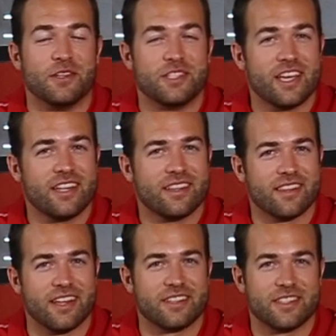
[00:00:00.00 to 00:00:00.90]
you did,
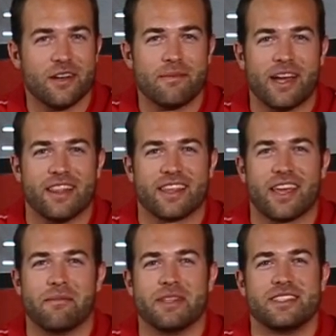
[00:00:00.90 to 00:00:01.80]
let us know about it in the
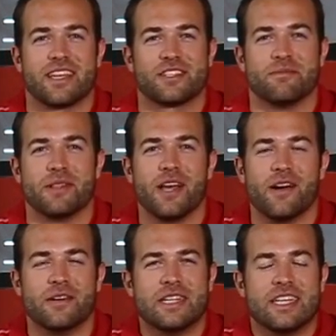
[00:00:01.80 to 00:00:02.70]
comments section
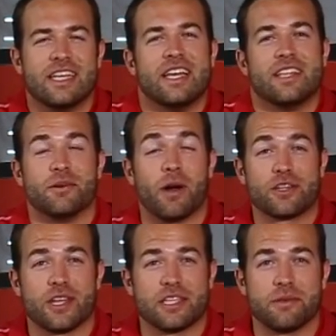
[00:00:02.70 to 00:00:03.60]
below. To
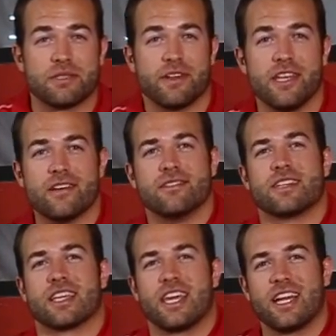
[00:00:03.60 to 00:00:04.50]
watch last week's video,
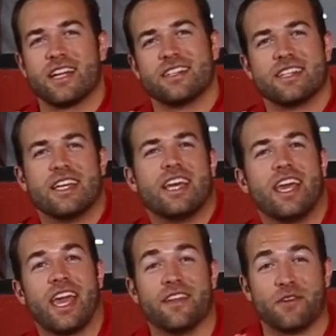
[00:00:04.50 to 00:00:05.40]
click here.
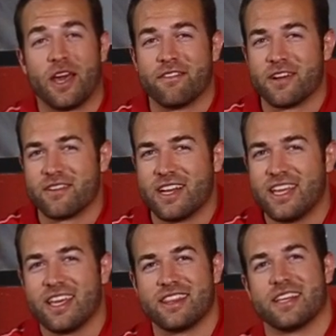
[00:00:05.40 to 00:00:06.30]
And if you haven't
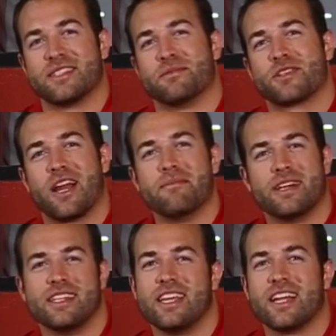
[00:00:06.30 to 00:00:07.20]
already, hit that subscribe
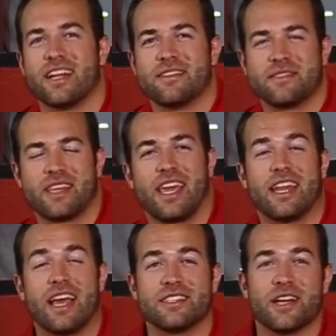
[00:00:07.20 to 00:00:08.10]
button here.
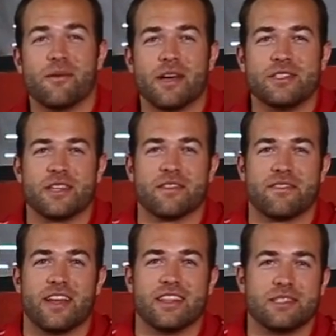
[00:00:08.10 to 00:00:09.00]
And as always, you can
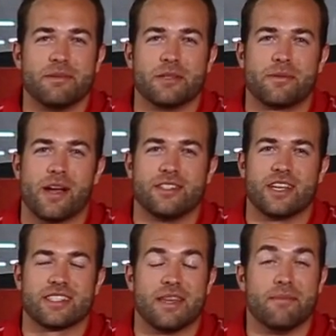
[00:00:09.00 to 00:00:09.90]
find this build
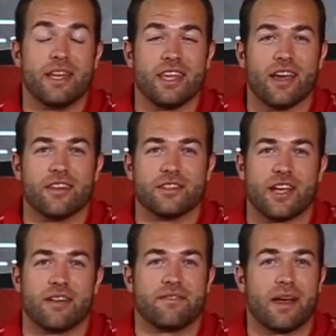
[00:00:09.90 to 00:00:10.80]
project and many others
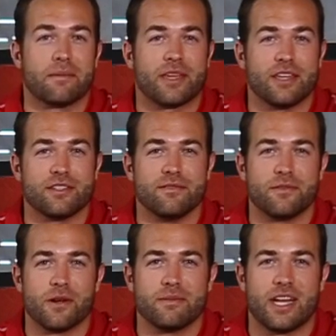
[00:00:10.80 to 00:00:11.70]
on
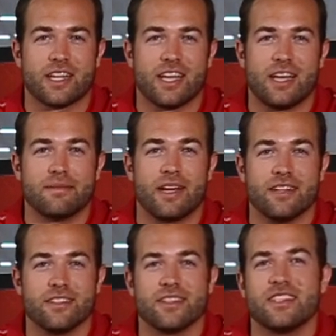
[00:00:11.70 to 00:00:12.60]
fabricationforum.com
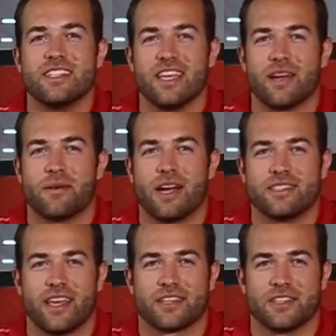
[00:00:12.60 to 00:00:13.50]
under the DIY
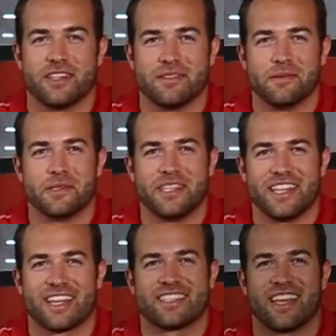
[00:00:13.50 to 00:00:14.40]
section. We'll see you
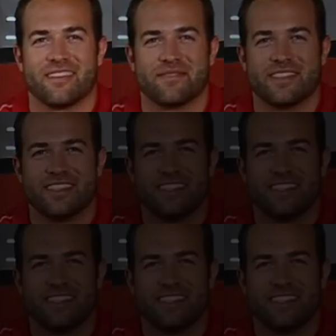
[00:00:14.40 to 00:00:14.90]
next time.